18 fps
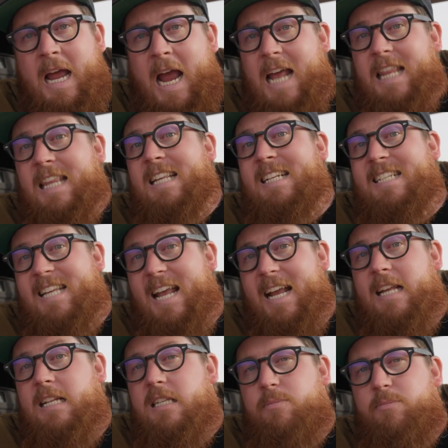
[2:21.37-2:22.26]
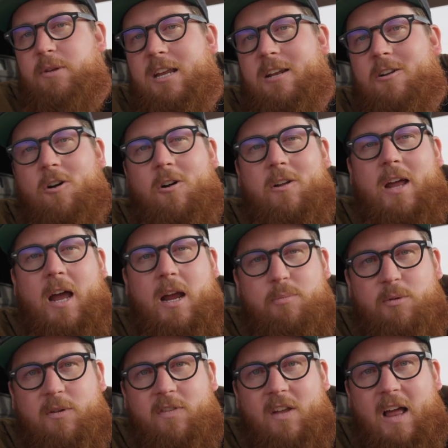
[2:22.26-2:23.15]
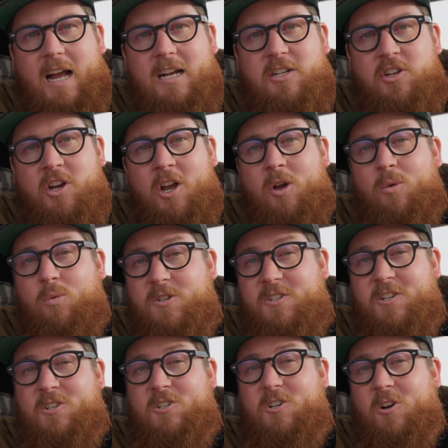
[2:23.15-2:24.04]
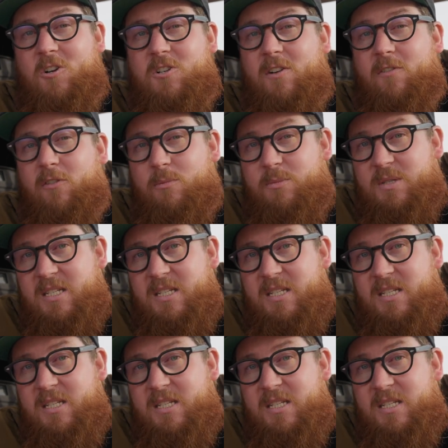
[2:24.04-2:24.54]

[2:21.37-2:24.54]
and then the second speed called Hyperflash, which can charge it from